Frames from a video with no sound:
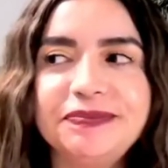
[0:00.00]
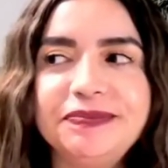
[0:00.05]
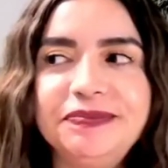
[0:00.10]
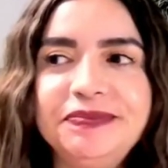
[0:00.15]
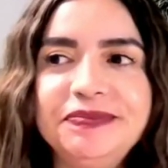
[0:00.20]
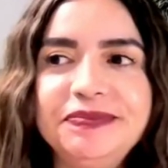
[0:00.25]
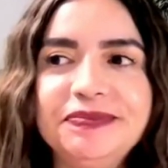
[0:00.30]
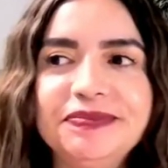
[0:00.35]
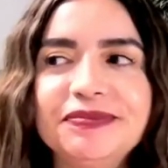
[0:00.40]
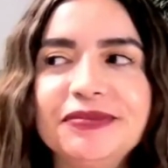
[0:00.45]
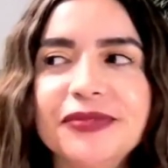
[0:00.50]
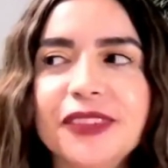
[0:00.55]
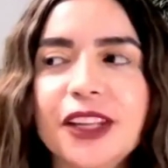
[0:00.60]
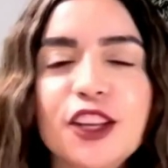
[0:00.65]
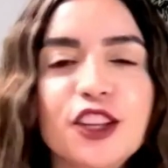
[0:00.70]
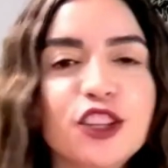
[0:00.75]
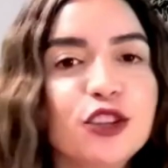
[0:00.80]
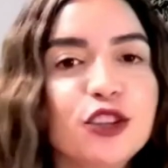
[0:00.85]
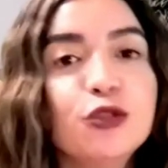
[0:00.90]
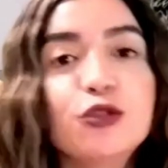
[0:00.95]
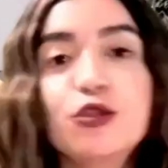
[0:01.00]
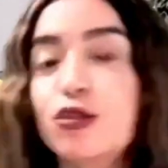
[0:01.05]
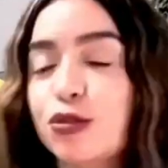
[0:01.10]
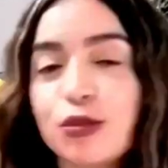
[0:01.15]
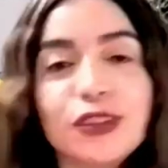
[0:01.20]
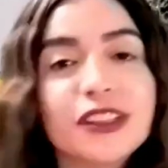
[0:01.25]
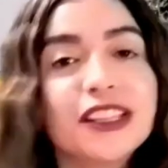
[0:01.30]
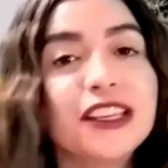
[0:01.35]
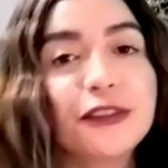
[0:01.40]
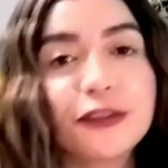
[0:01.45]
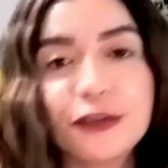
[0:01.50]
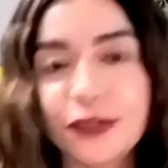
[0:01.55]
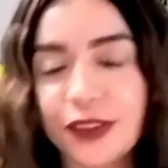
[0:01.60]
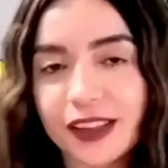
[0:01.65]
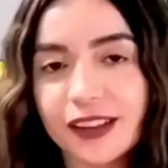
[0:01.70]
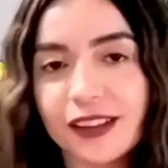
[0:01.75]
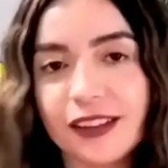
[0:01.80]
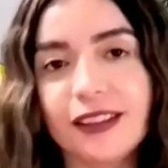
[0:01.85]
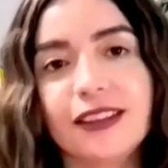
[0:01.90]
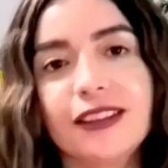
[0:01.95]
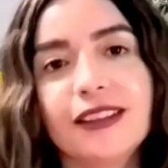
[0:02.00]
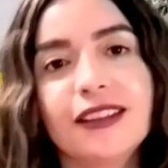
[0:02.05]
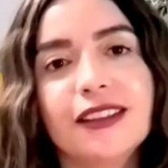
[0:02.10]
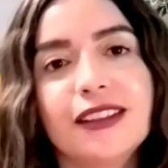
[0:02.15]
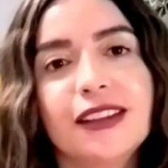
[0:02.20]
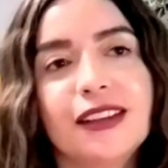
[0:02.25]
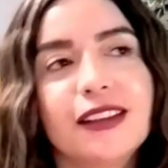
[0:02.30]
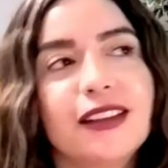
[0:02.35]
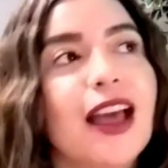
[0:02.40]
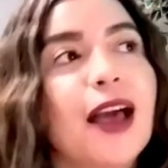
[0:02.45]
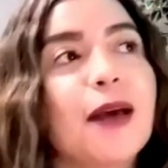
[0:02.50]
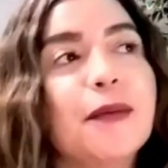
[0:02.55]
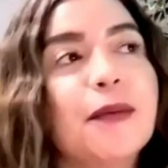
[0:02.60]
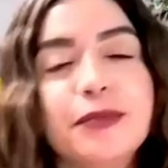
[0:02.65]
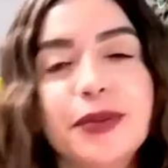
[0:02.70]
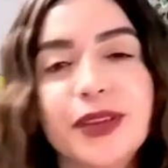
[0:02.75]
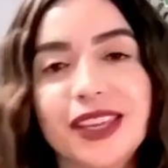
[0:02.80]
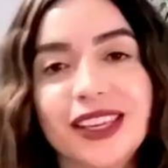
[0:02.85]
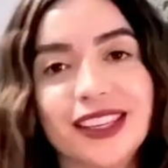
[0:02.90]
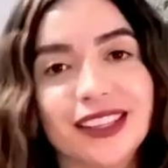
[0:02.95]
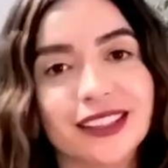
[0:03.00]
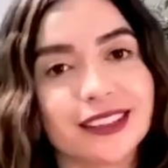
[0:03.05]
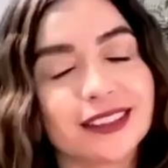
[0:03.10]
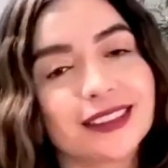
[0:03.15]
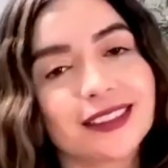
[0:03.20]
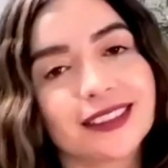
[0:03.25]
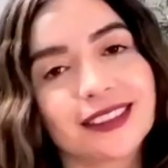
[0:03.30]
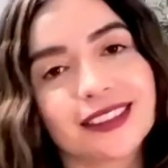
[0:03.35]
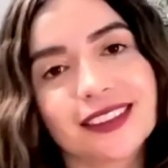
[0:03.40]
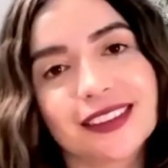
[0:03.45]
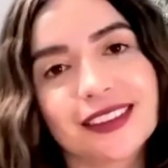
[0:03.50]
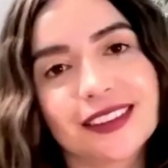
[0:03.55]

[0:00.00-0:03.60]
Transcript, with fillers: you truly feel at peace